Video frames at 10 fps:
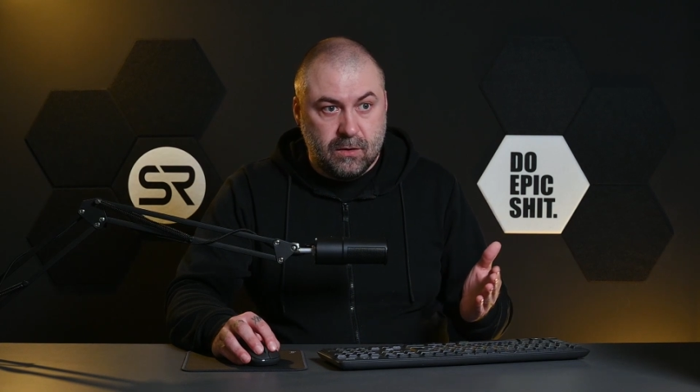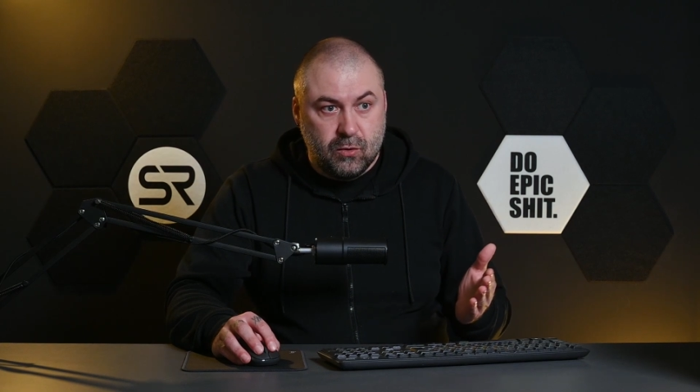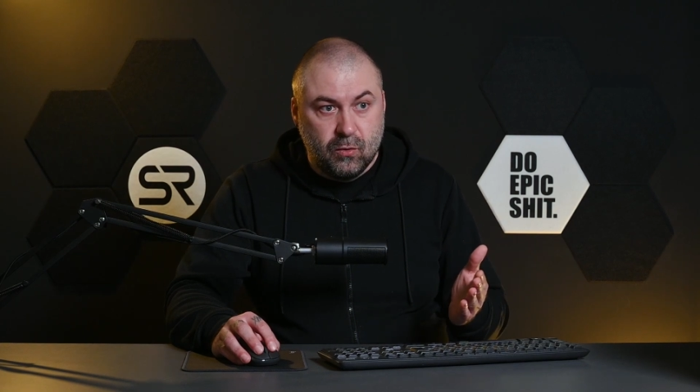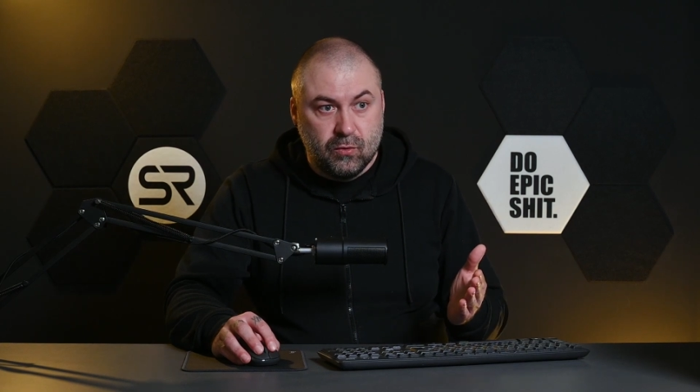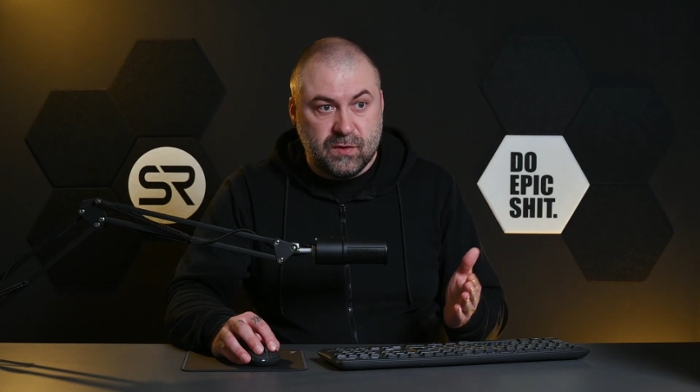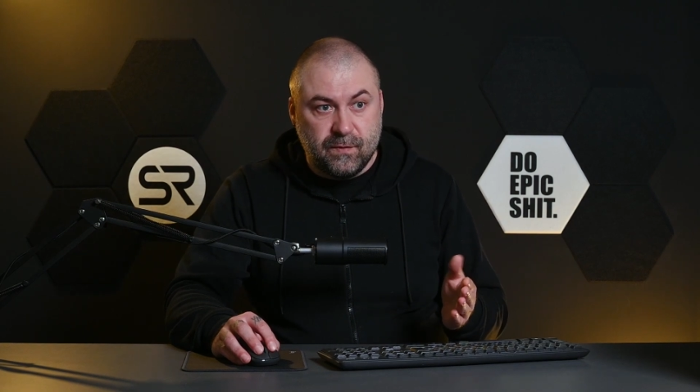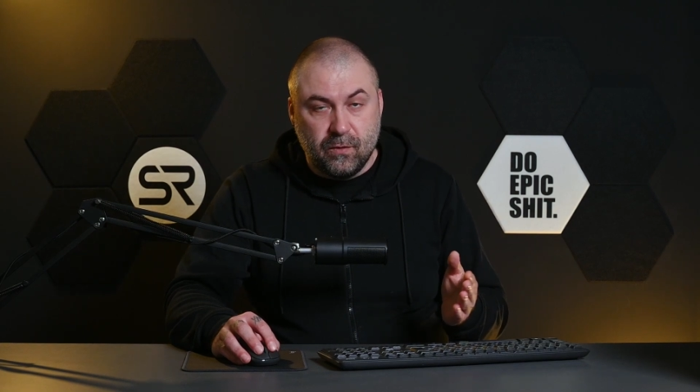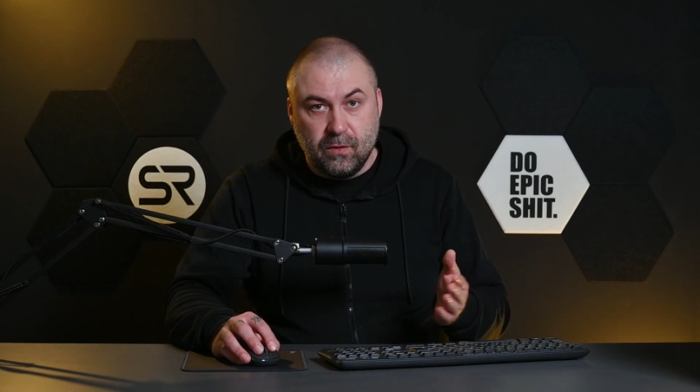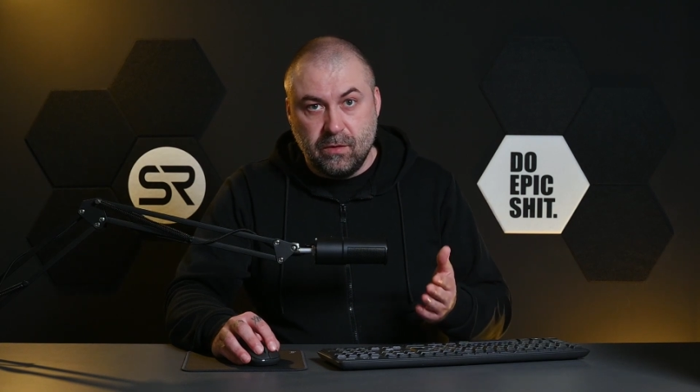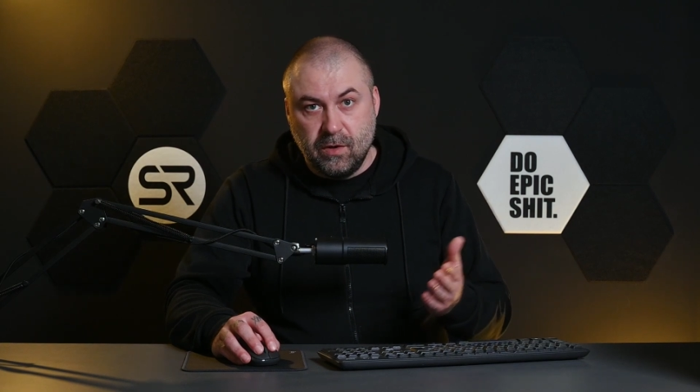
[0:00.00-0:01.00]
tools
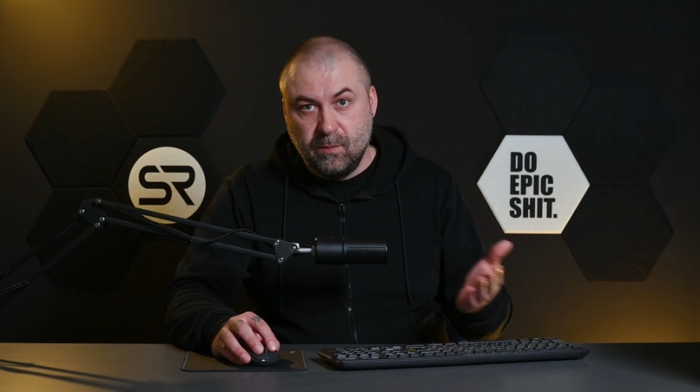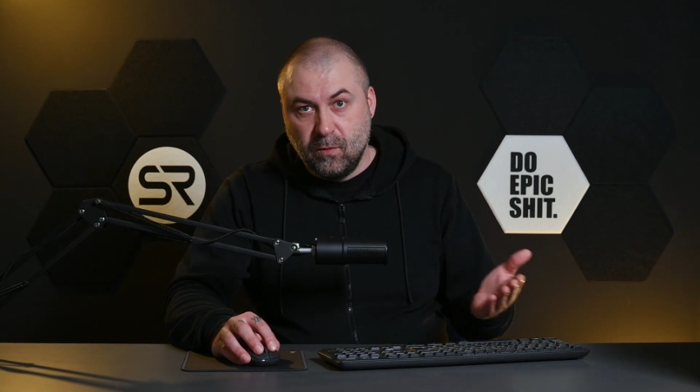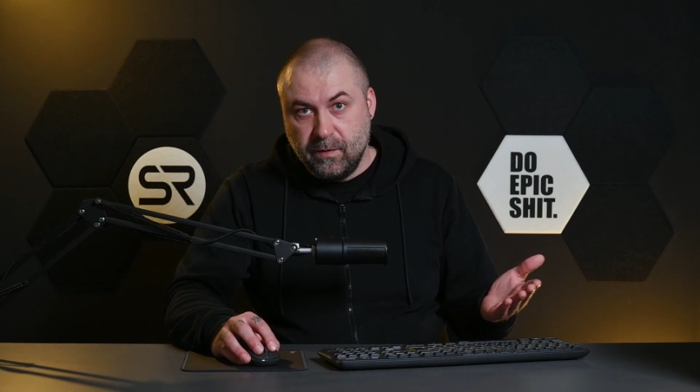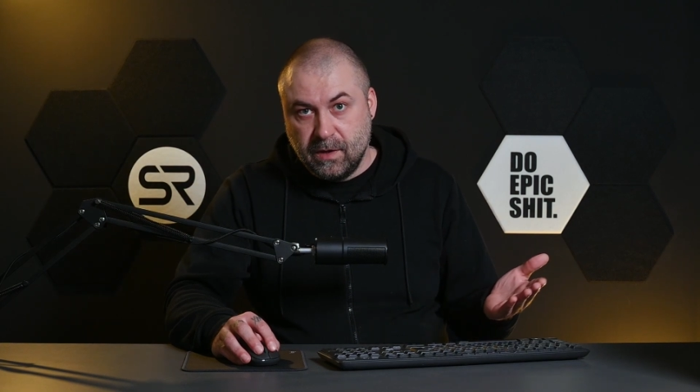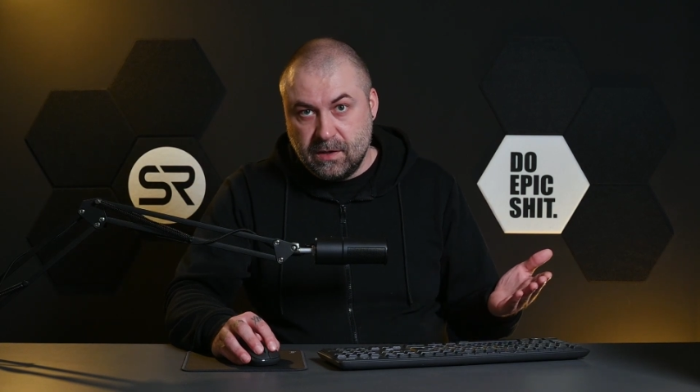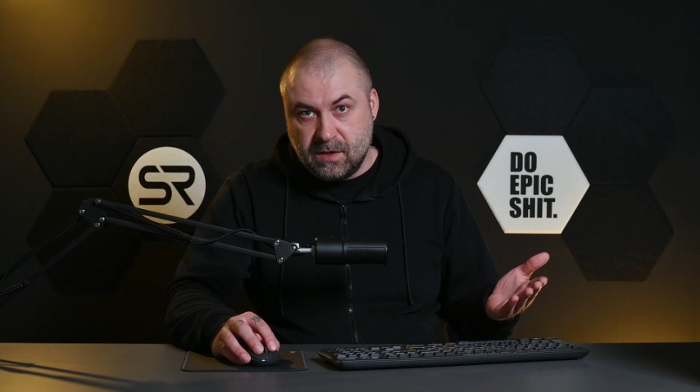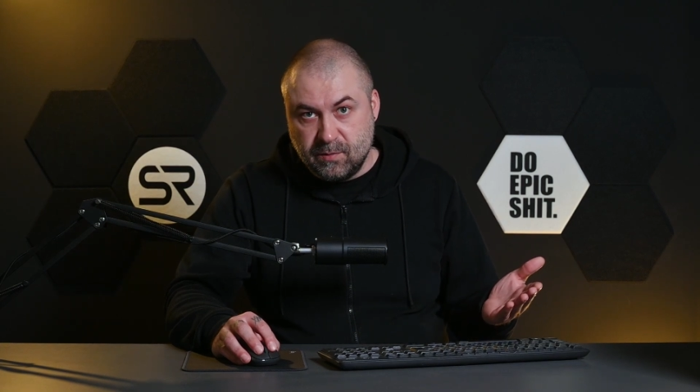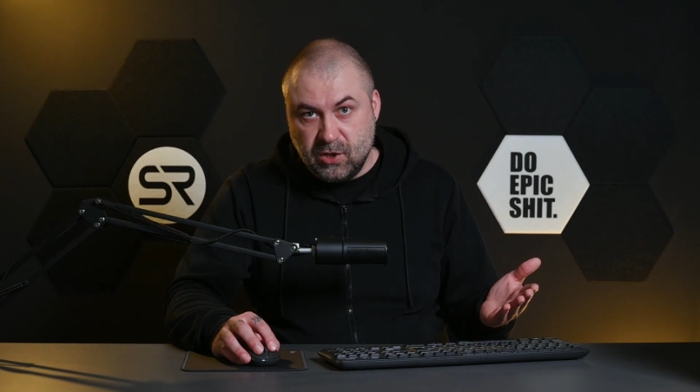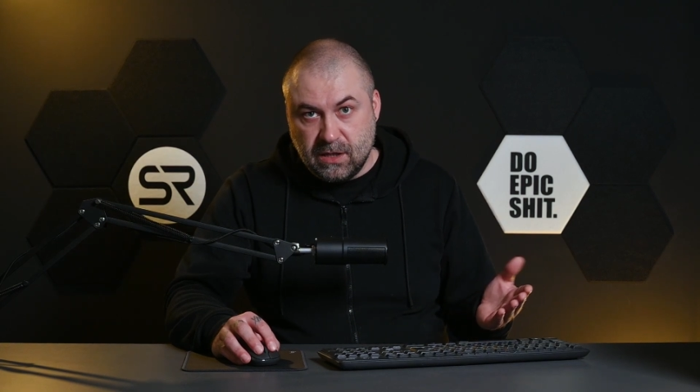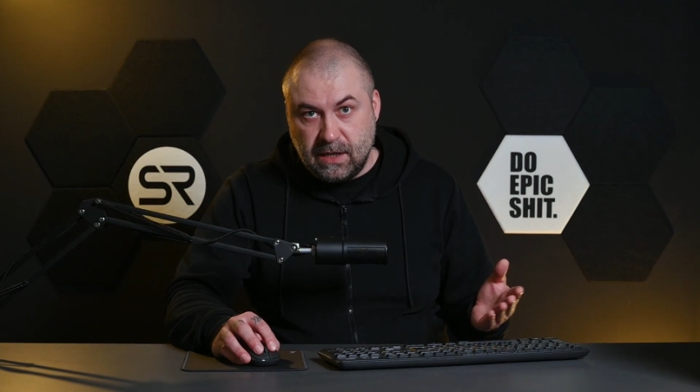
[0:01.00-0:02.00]
for removing
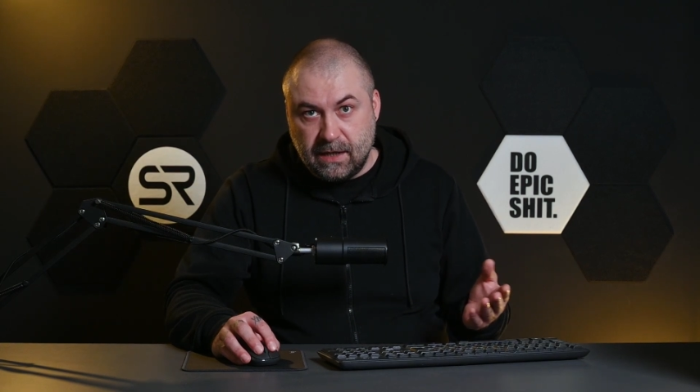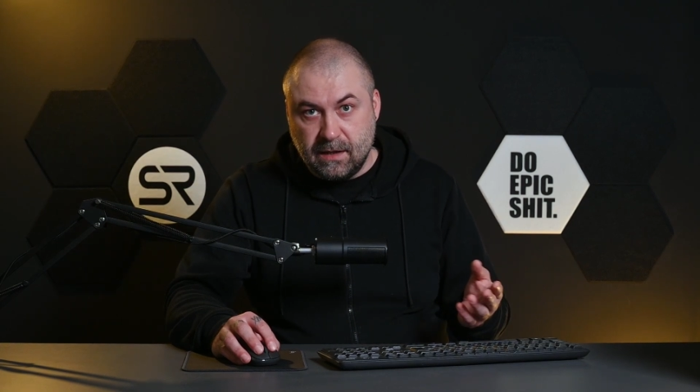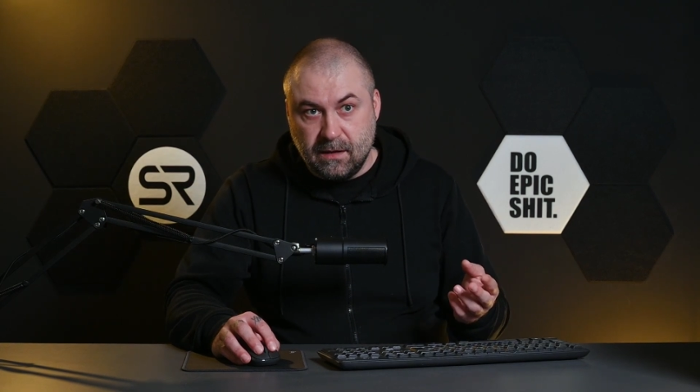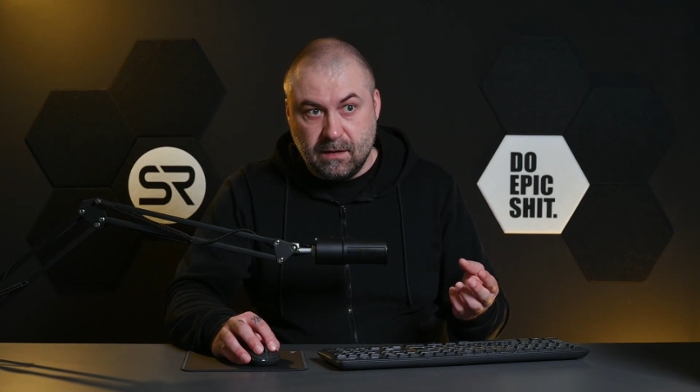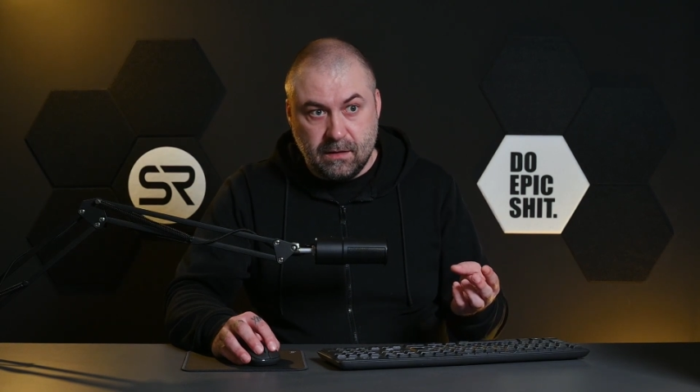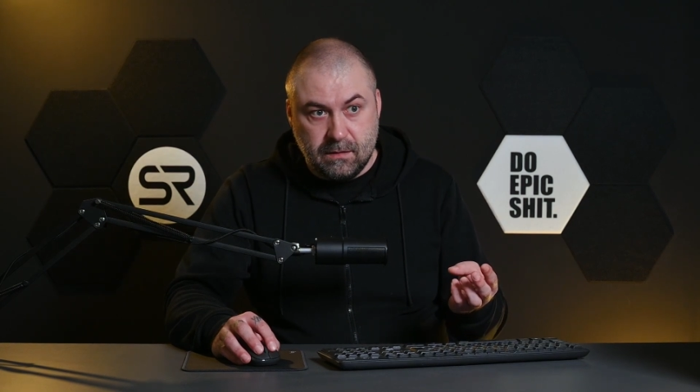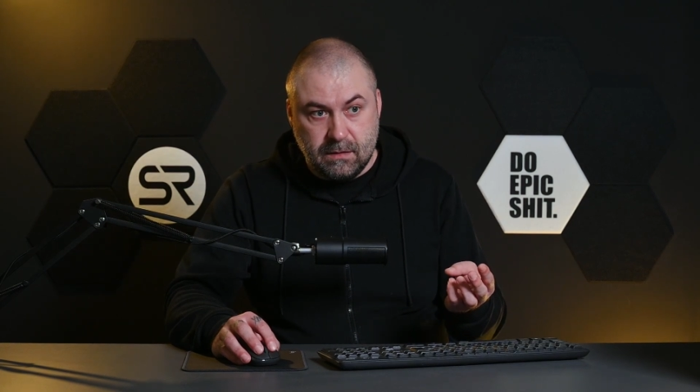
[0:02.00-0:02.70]
subject like a